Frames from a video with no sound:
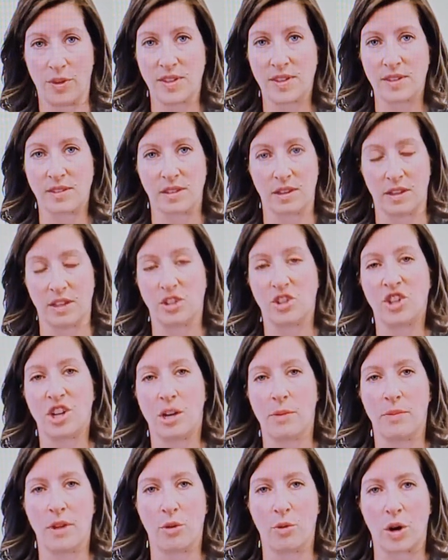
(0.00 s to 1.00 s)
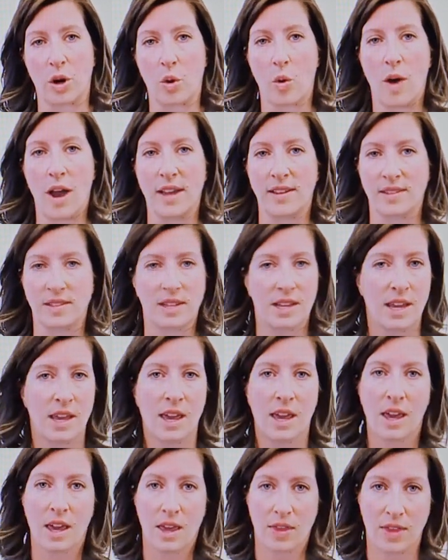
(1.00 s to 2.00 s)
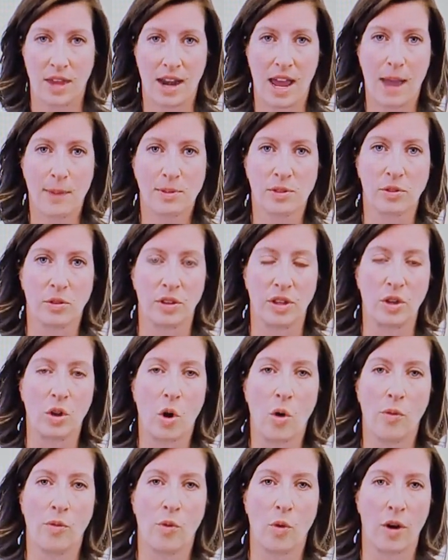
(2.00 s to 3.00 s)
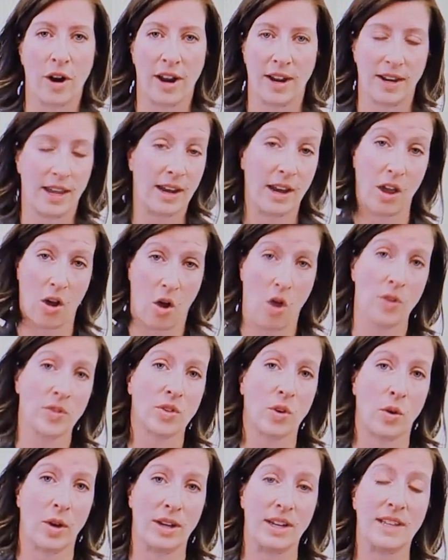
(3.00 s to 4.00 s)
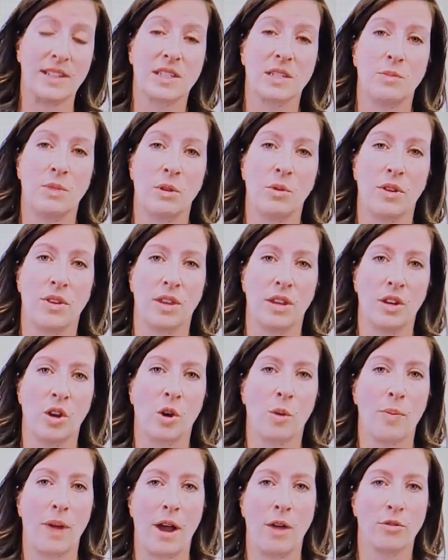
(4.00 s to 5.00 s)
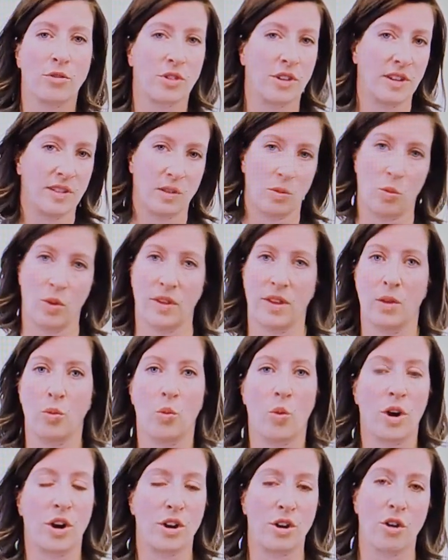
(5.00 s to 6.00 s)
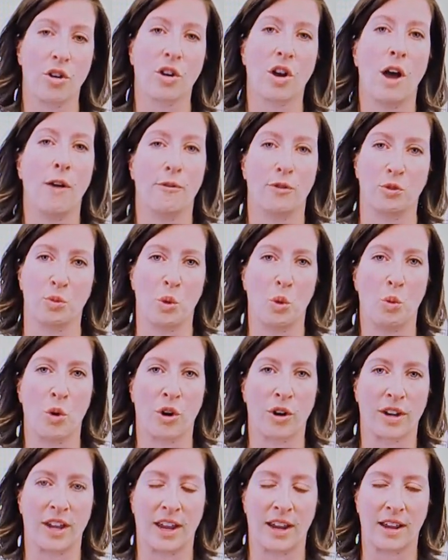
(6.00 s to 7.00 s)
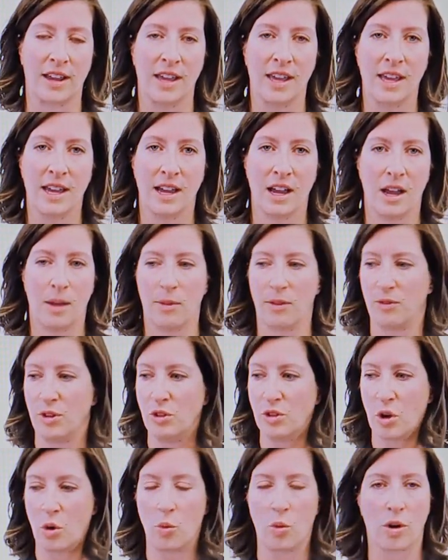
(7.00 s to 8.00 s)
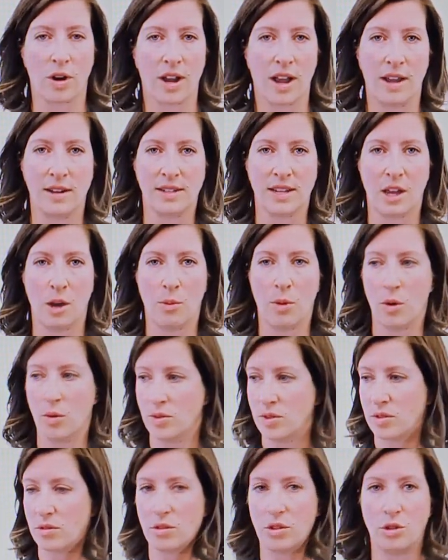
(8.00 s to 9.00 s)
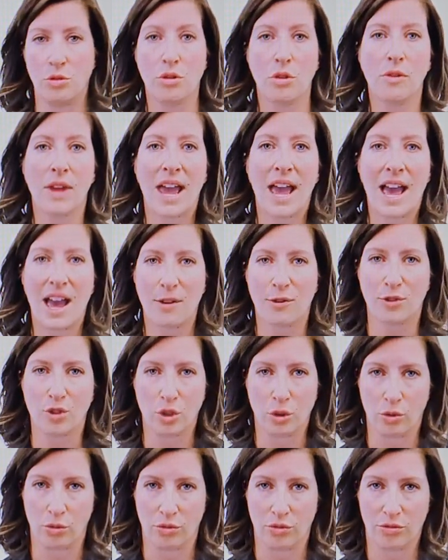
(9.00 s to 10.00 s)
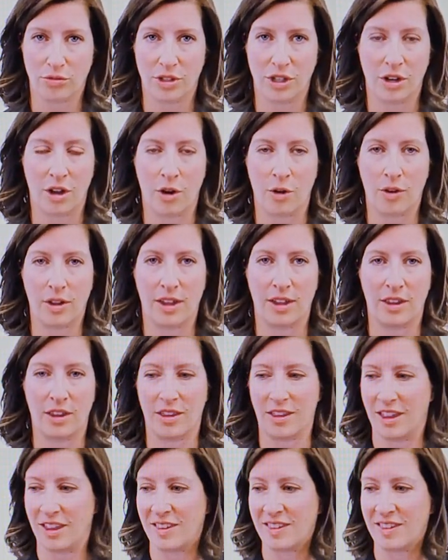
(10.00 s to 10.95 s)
this is a legitimate request, then absolutely go for it. And also, it needs to be within your boundaries and within where you're comfortable working. If you don't work on tailbones, you don't have to. It